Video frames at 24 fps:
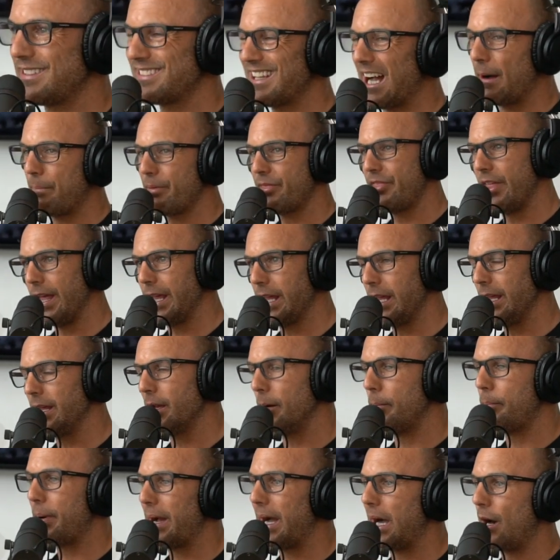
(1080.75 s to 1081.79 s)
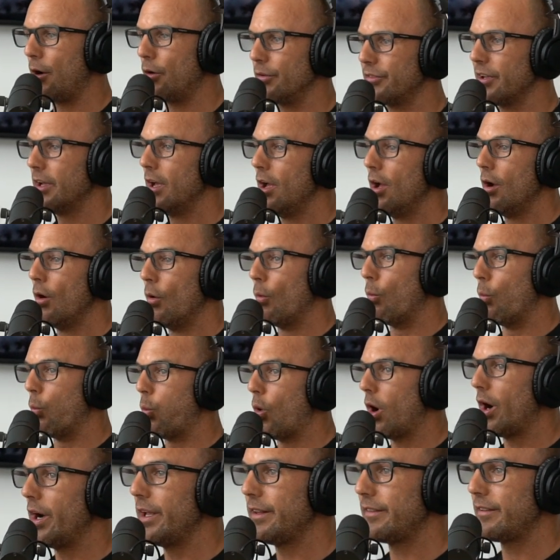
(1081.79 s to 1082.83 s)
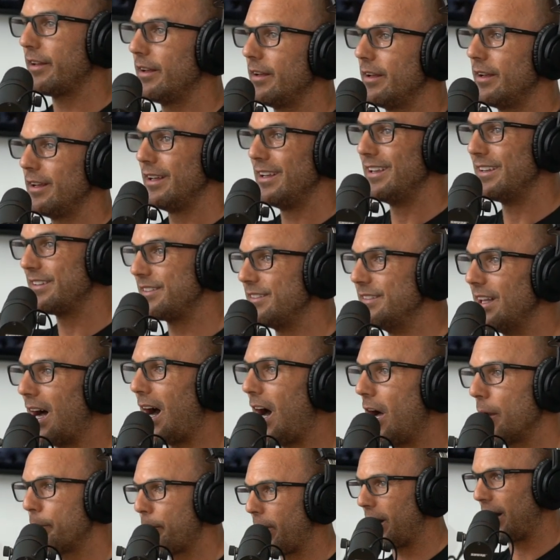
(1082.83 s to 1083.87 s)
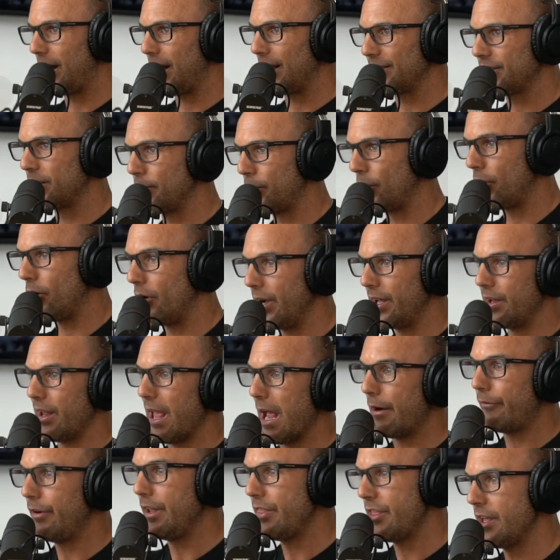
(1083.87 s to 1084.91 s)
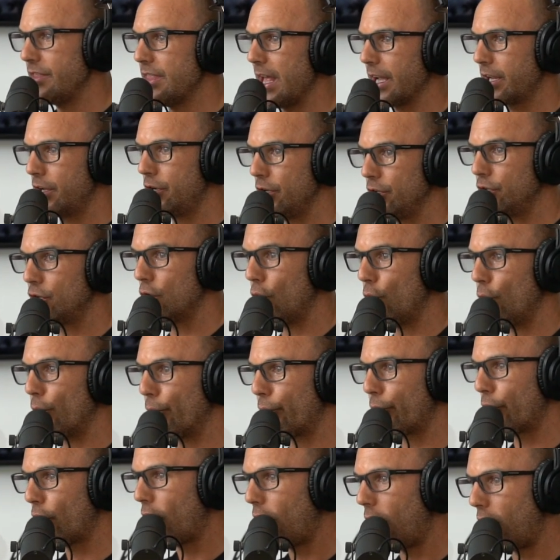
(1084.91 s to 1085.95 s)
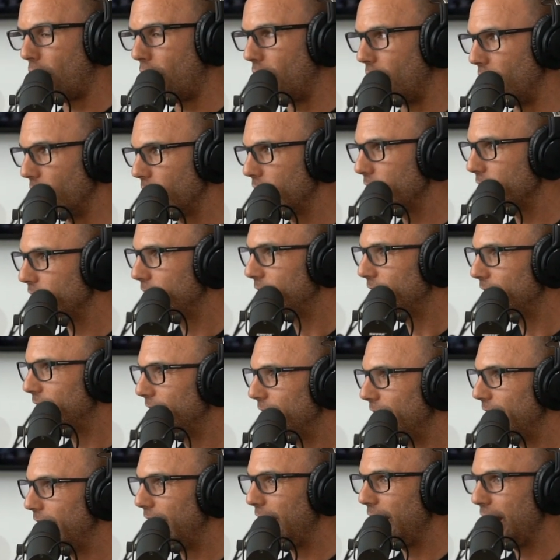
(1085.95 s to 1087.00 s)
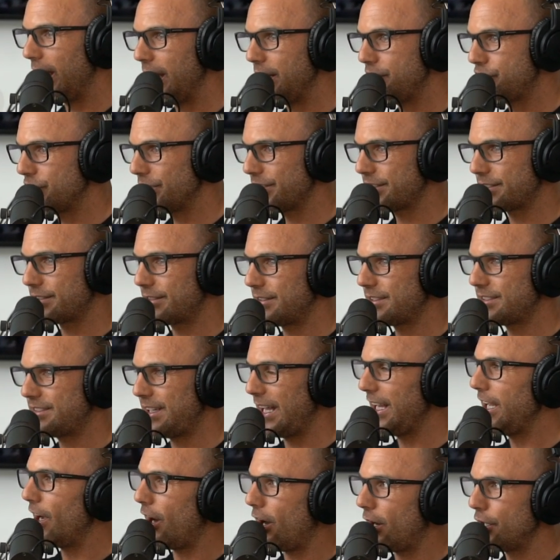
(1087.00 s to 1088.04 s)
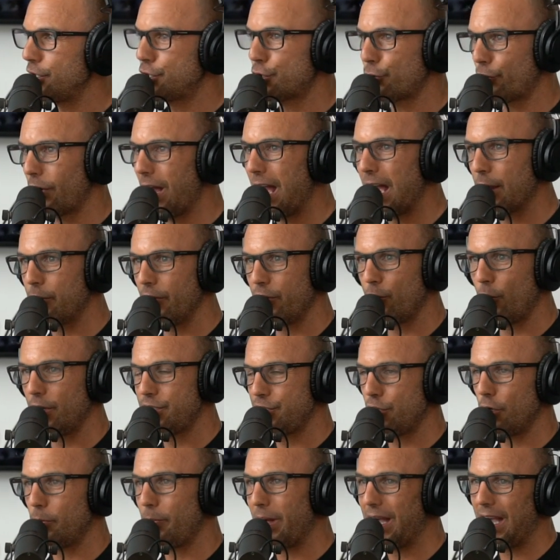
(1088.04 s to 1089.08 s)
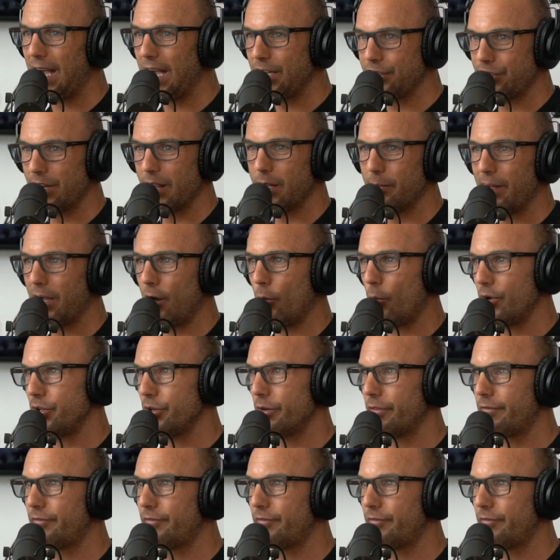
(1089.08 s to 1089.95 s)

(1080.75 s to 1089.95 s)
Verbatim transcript: stop thinking about what is not possible and everything that could go wrong and just stay on track with what you're passionate about, what your